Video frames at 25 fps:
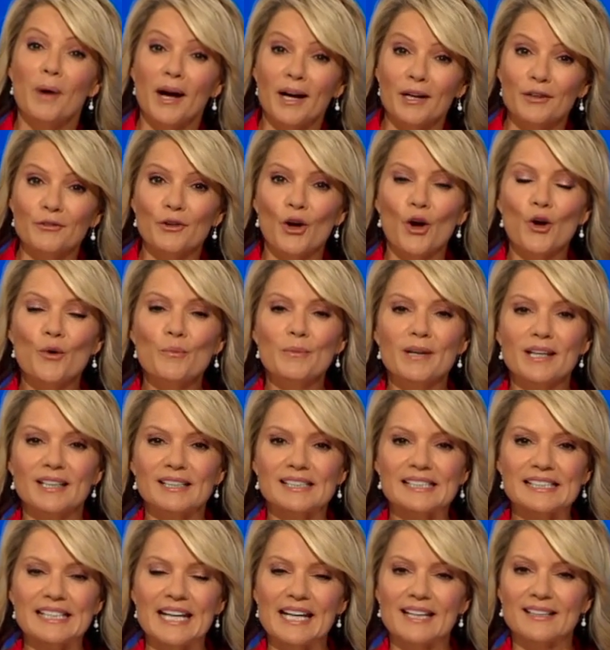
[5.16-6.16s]
might know me
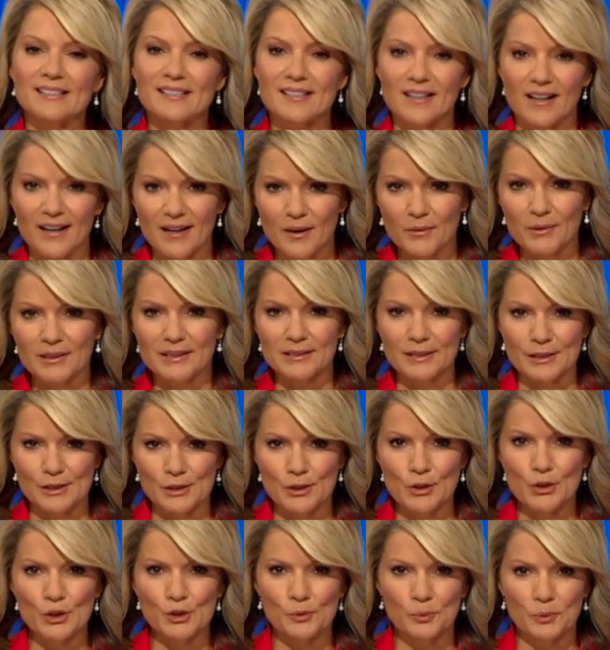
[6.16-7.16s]
as 10's Eyewitness
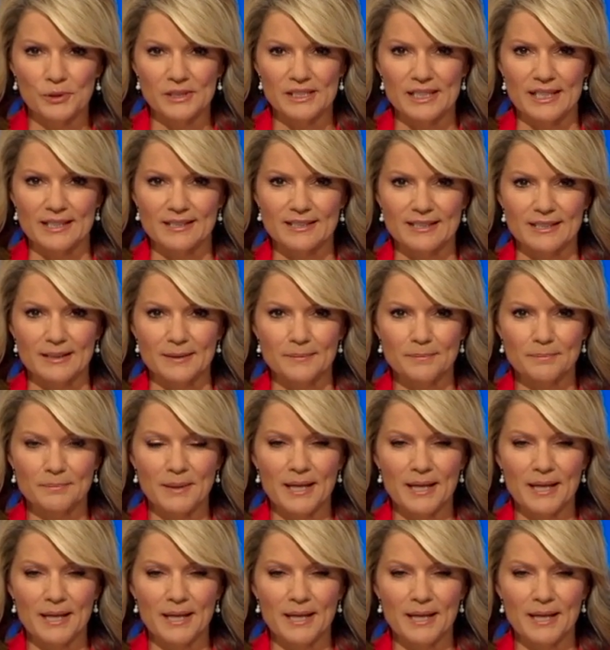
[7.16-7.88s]
News presenter,